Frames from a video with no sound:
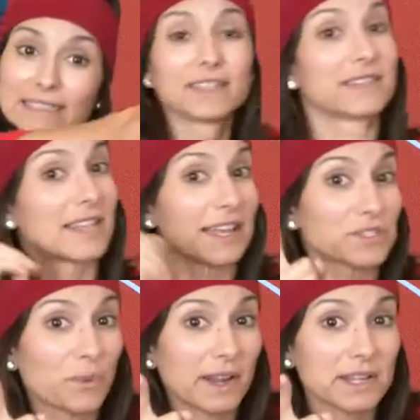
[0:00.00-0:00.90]
moving.
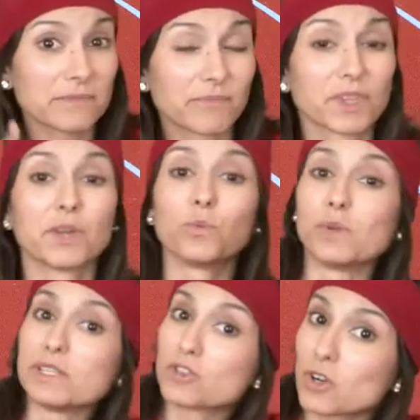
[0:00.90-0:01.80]
That's right.
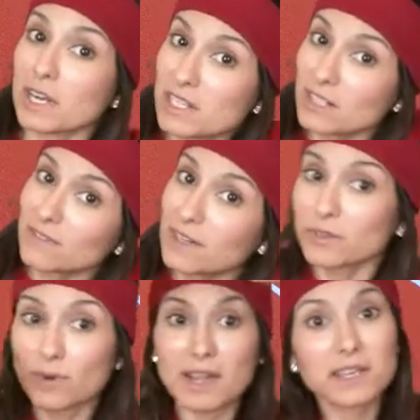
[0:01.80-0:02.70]
When you train to run
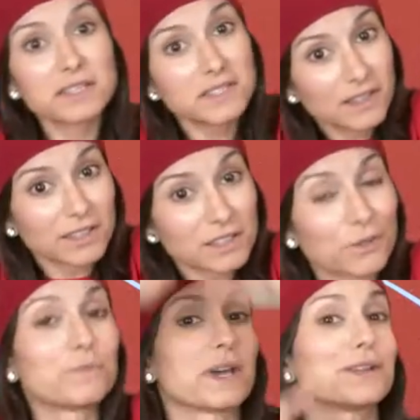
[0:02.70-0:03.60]
a race,
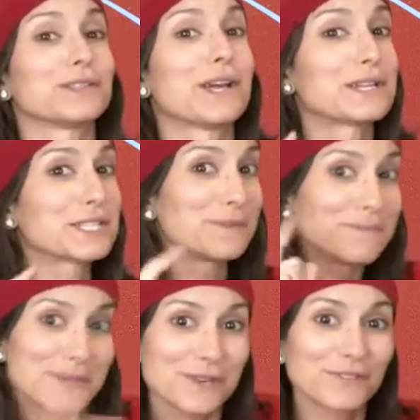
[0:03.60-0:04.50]
you better like to
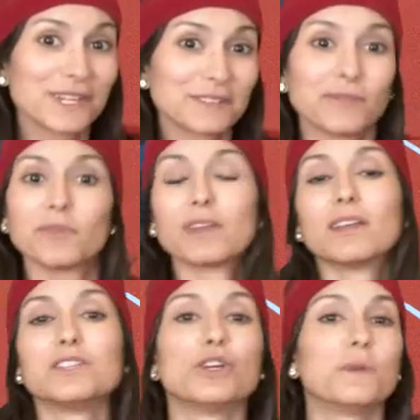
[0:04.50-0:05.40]
move it.
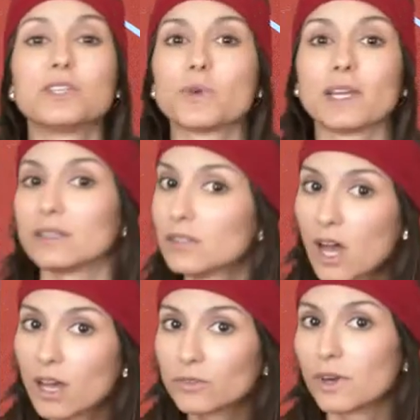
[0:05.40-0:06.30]
You'll be doing
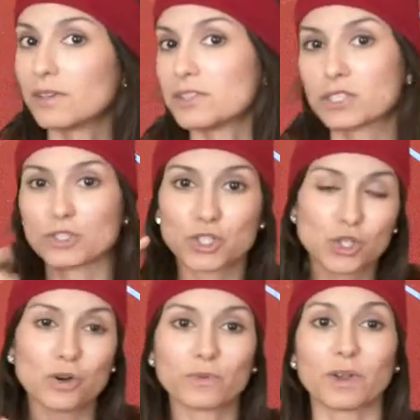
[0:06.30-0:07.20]
long runs,
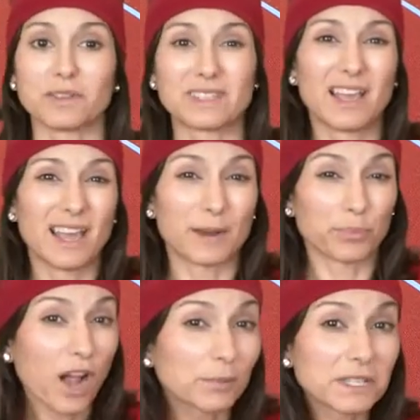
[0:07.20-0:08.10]
short runs, and
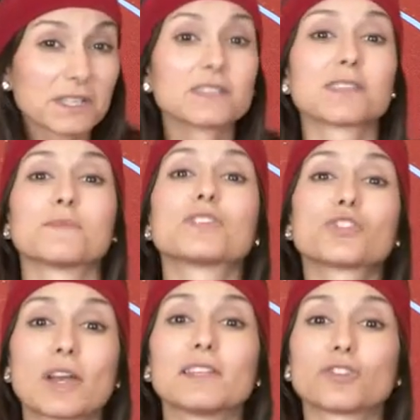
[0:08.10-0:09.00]
probably some
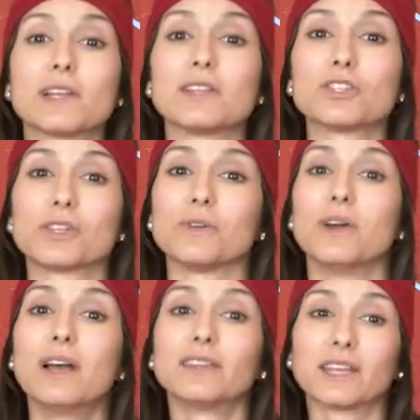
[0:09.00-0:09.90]
strength training too,
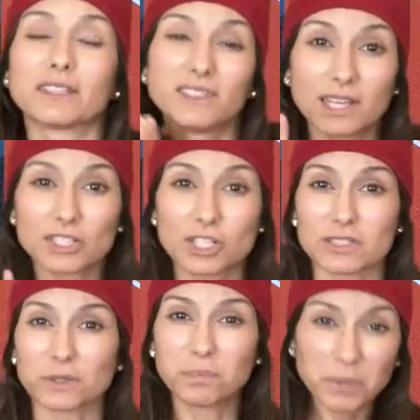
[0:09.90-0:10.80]
like
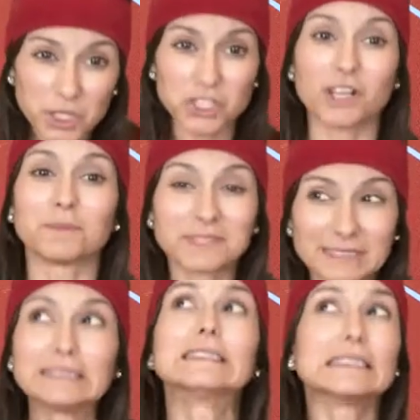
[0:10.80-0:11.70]
lunges or push-ups.
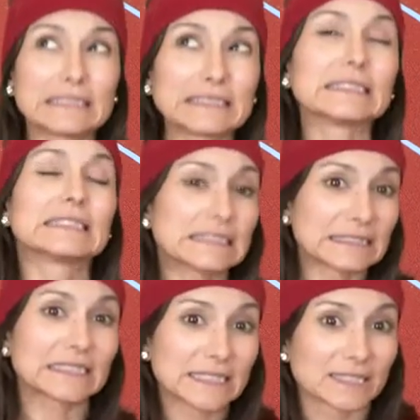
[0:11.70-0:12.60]

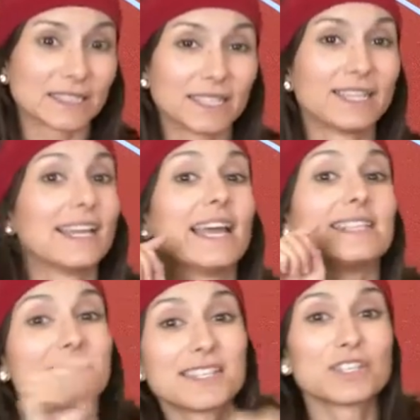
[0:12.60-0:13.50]
Ah!
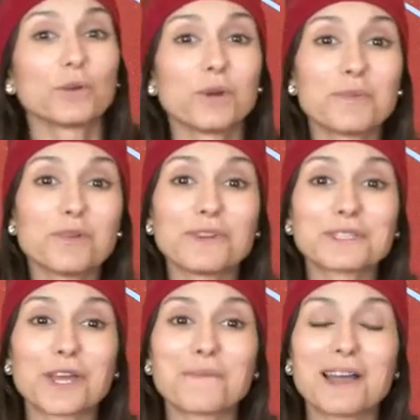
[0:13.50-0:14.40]
And since you'll be
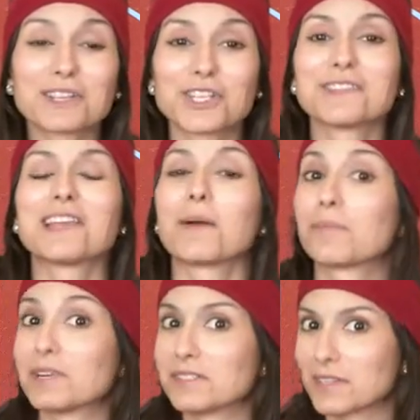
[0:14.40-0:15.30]
moving so much,
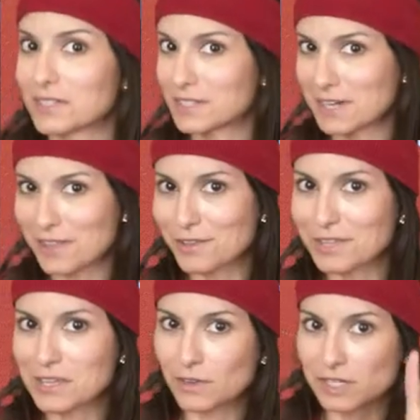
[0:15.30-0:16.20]
that brings us to another
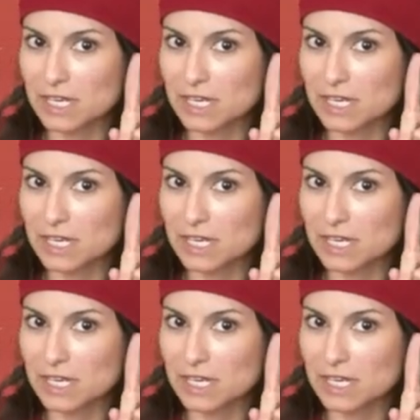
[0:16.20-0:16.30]
thing you'll